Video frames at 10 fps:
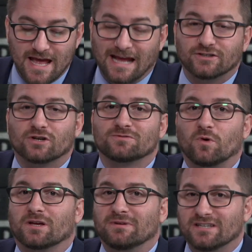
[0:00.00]
In terms of
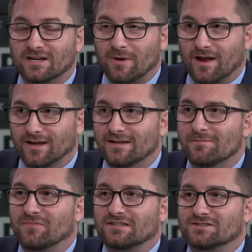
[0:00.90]
what can be done about it,
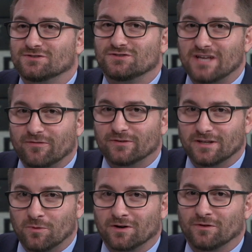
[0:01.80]
this is
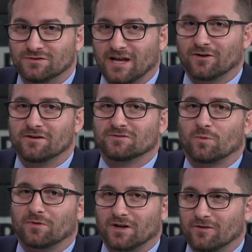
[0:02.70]
definitely one of those
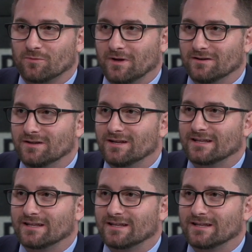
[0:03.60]
areas where the government